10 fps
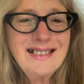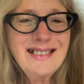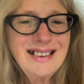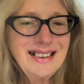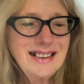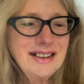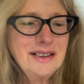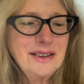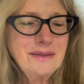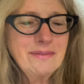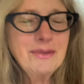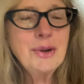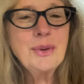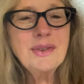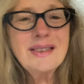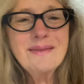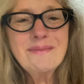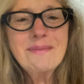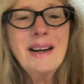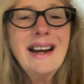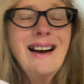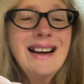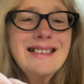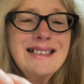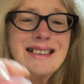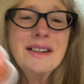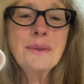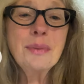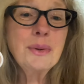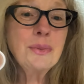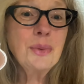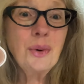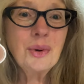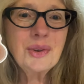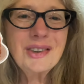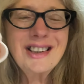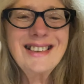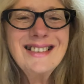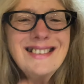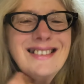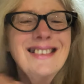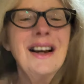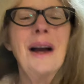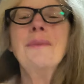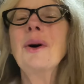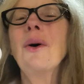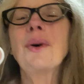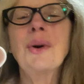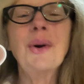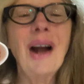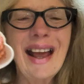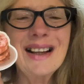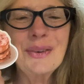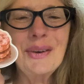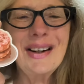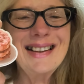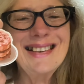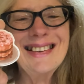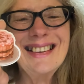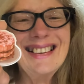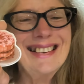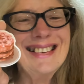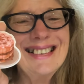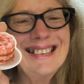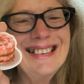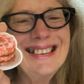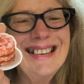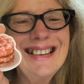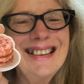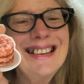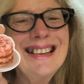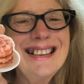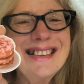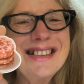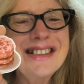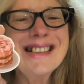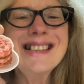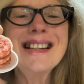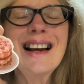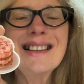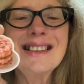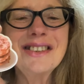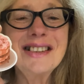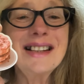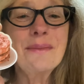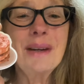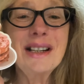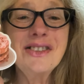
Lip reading: It can cause my eyes to get a bit watery. I'm not crying or anything. It's just allergies, and my